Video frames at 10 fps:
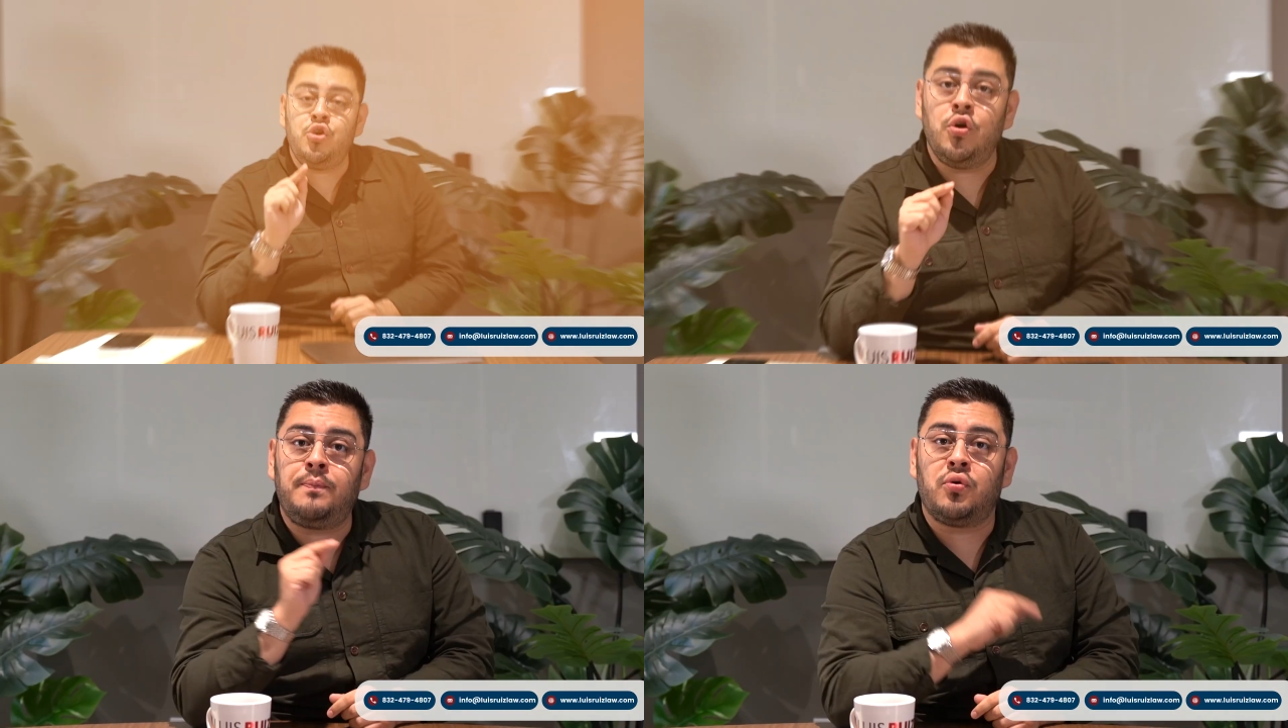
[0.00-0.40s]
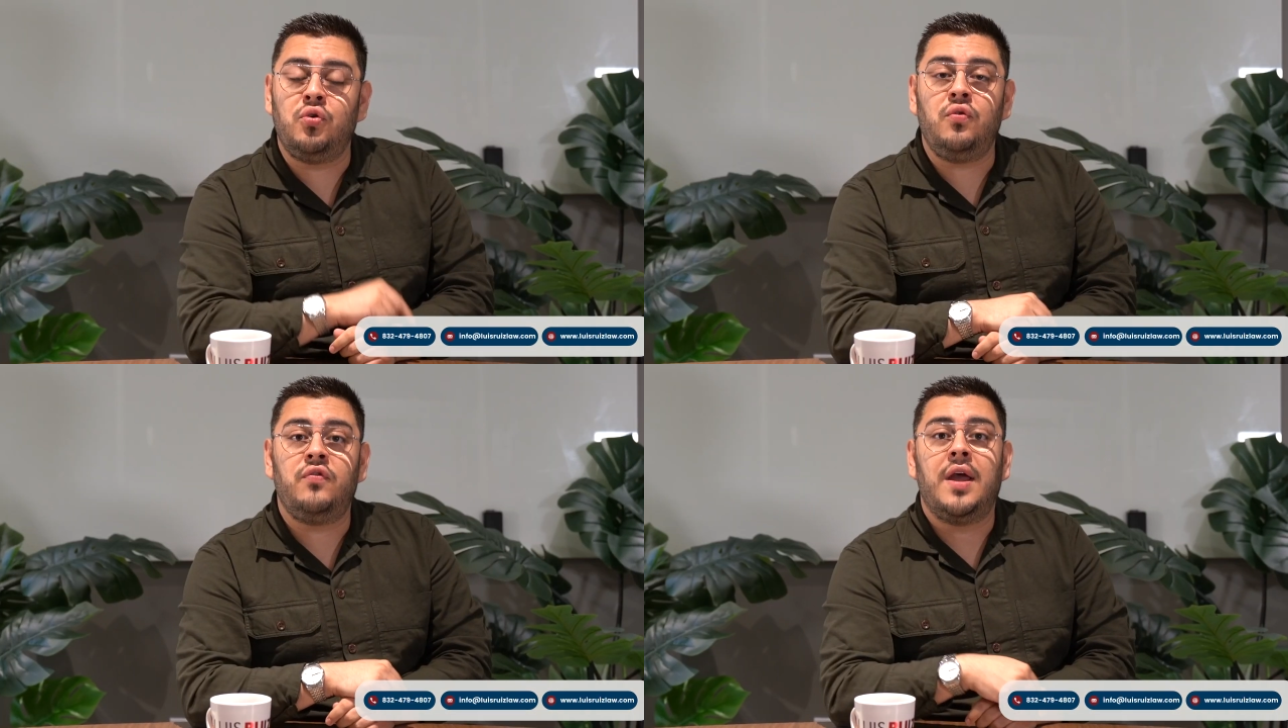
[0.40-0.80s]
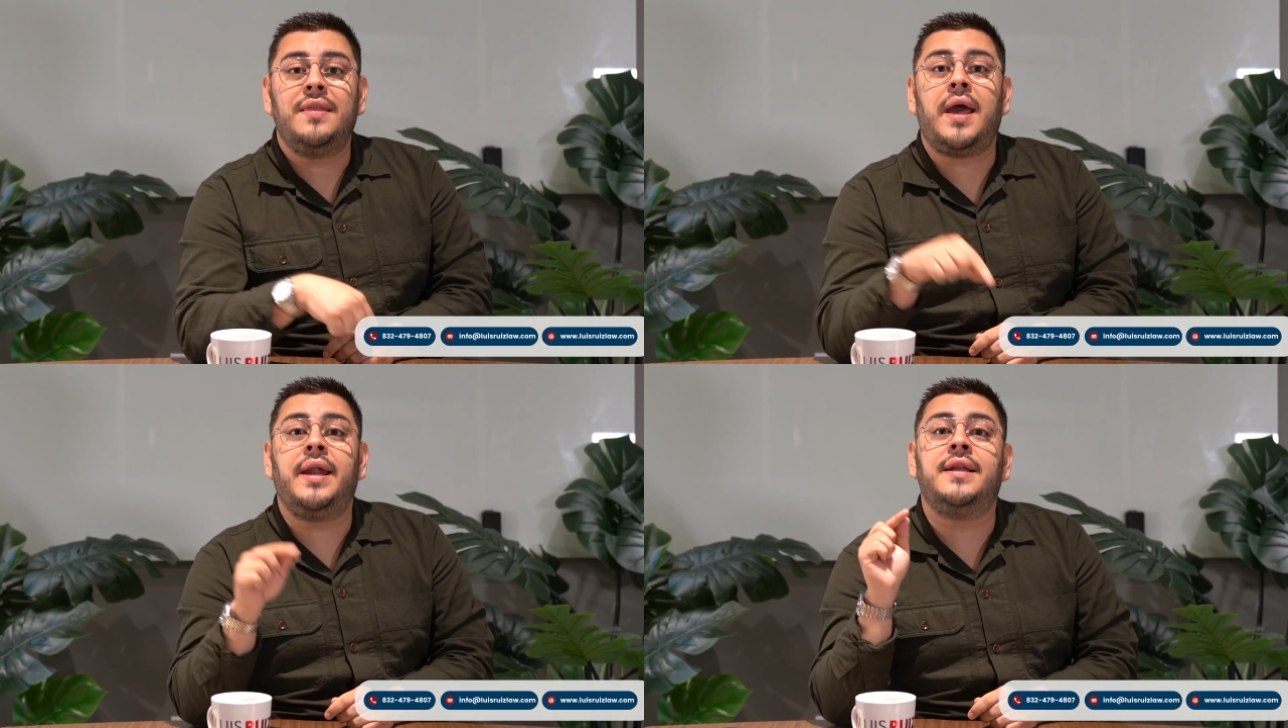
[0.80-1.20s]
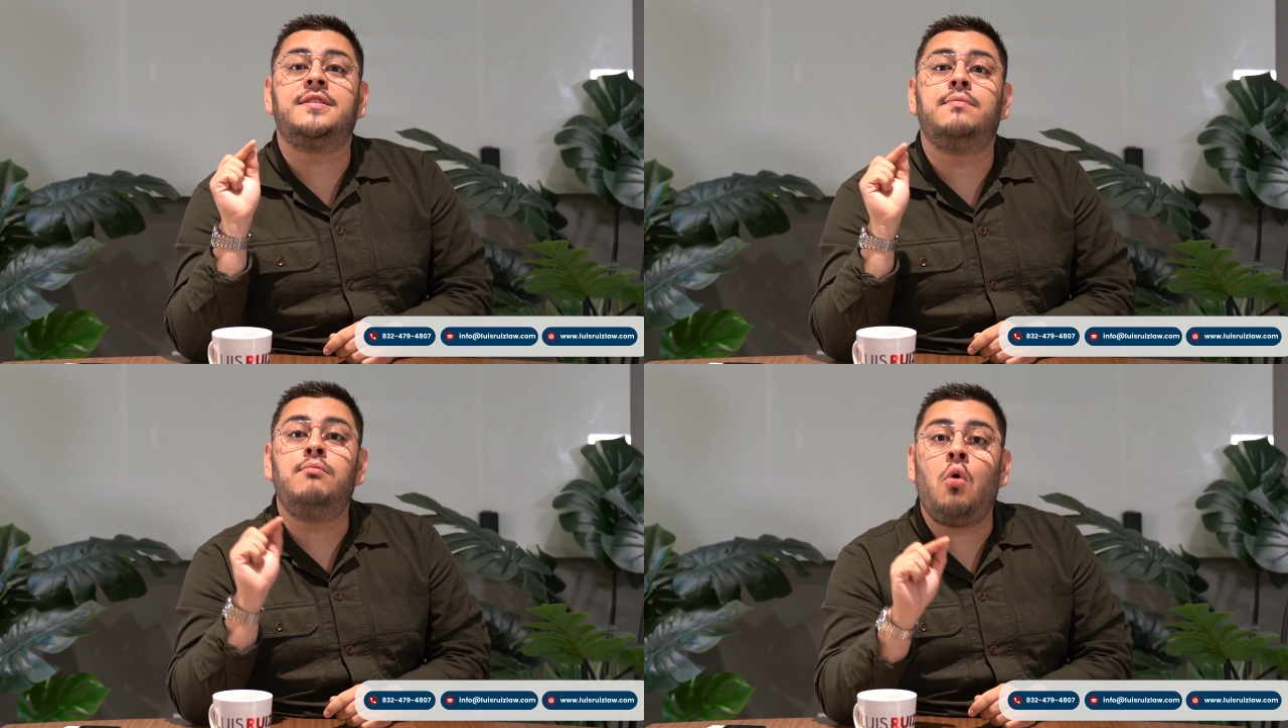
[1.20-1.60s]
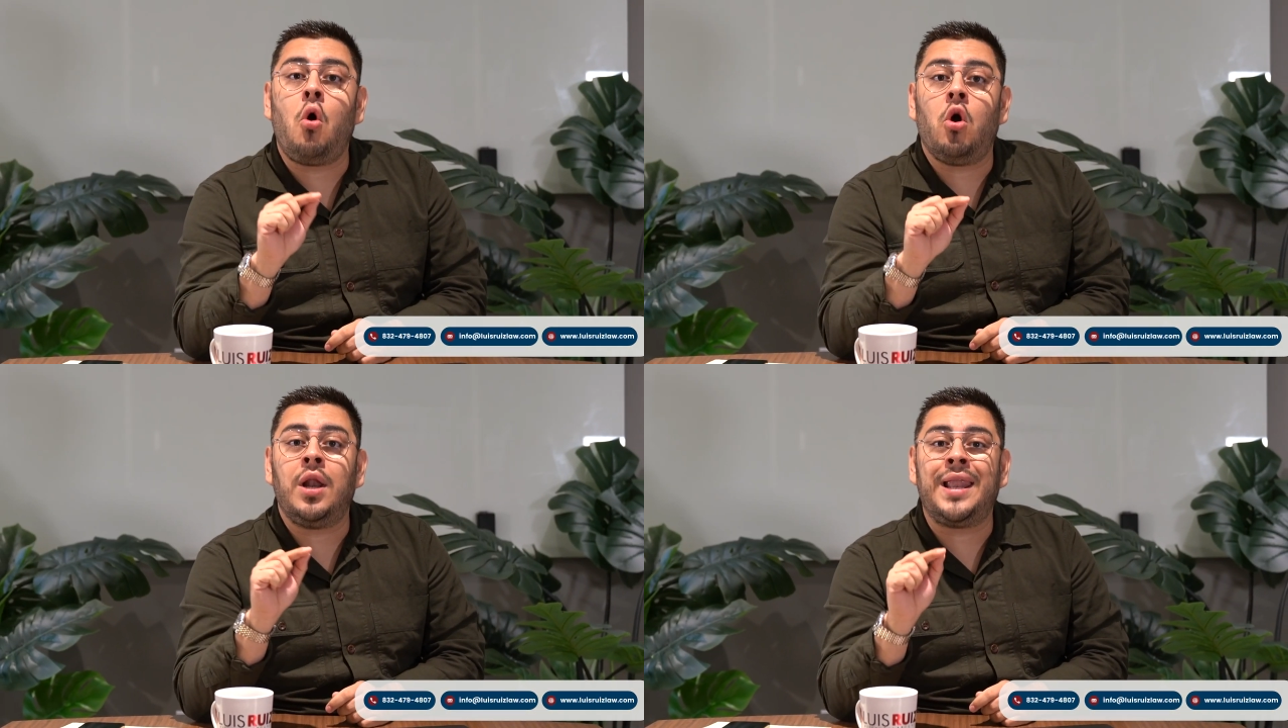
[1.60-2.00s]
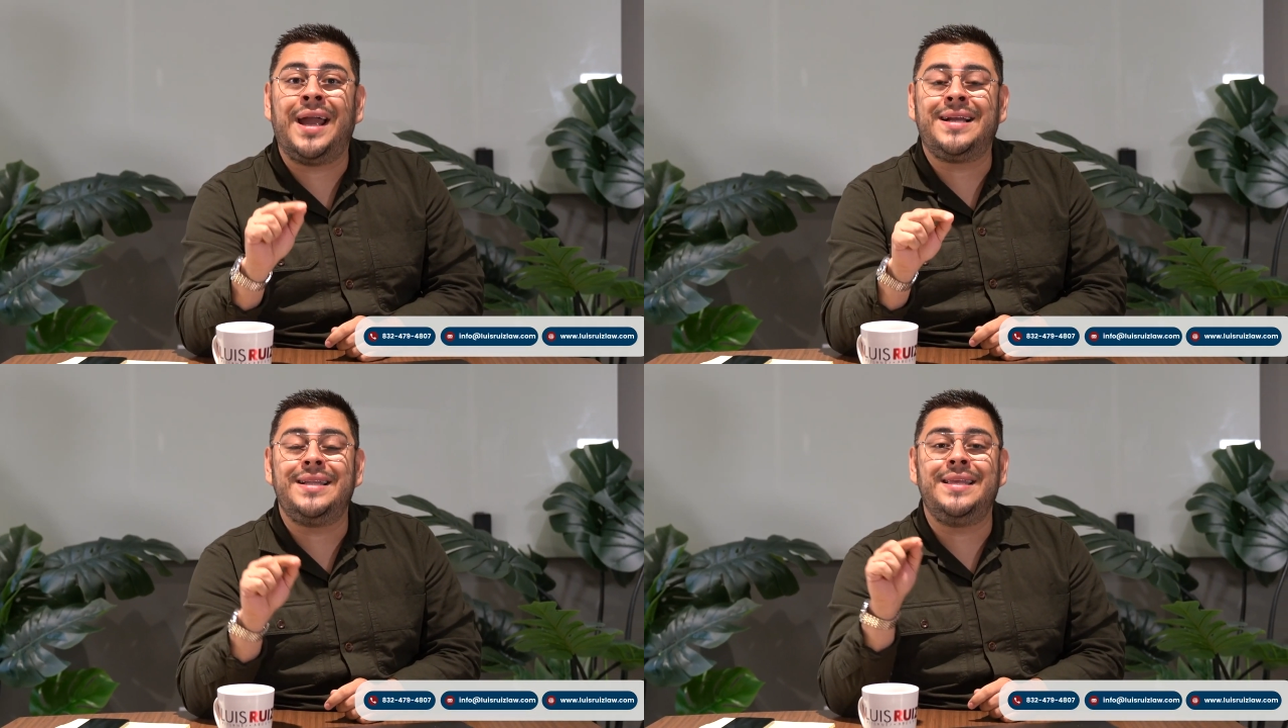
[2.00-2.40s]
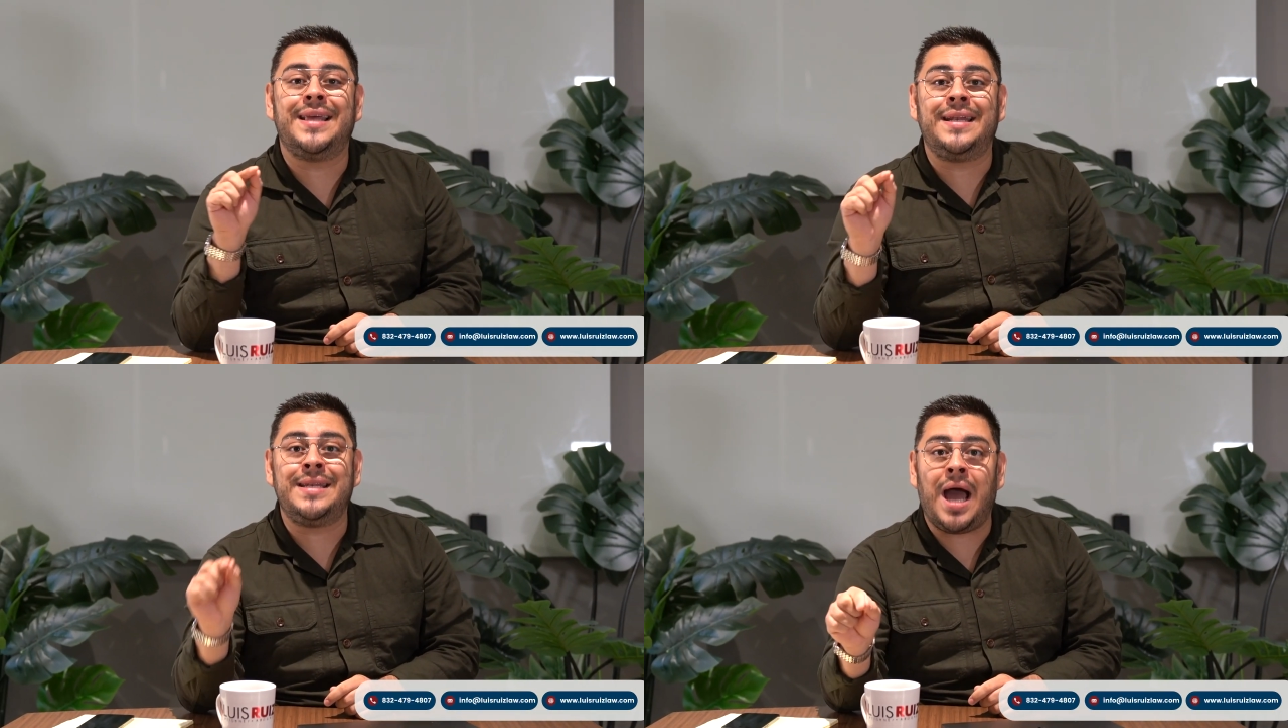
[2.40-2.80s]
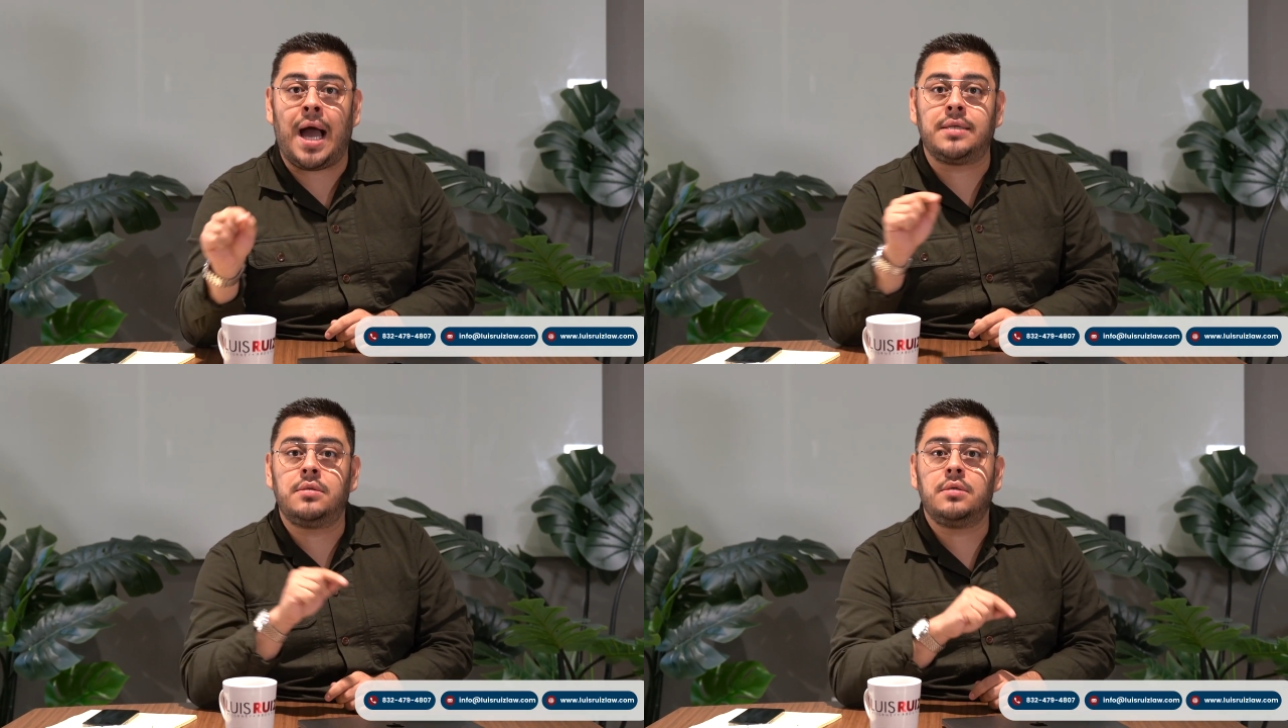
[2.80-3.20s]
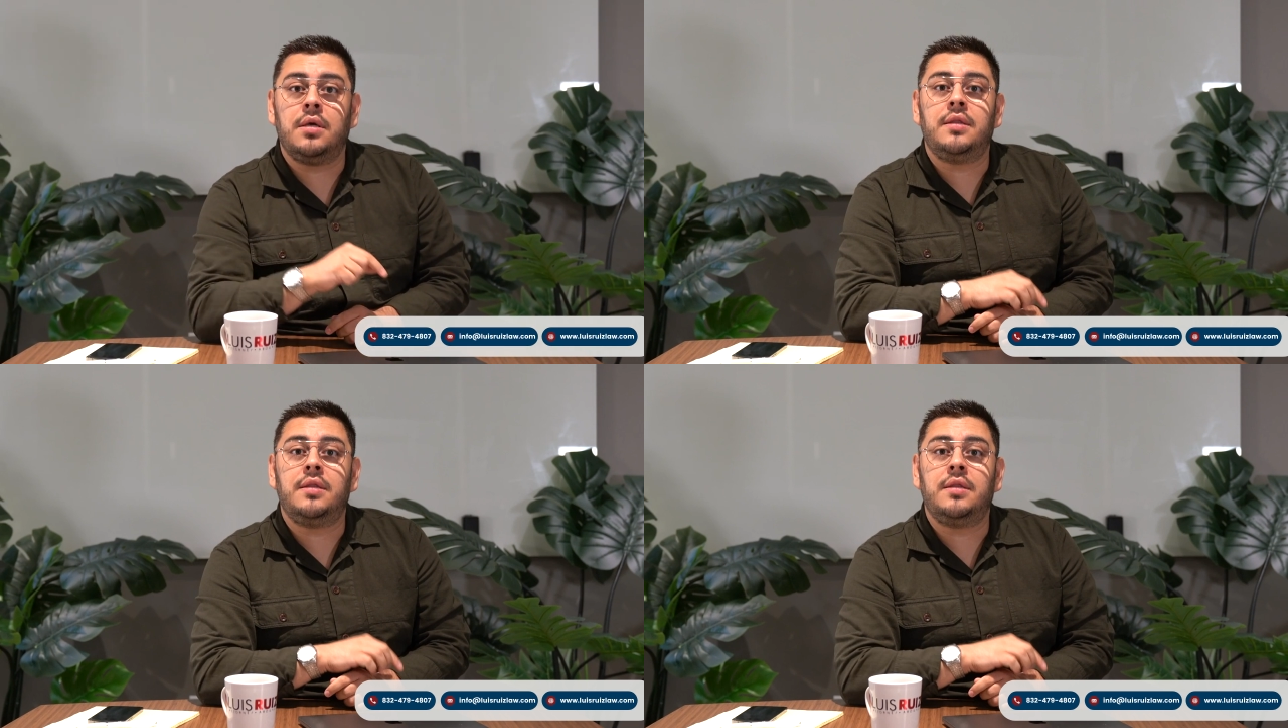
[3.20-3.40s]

you prove that it is more likely than not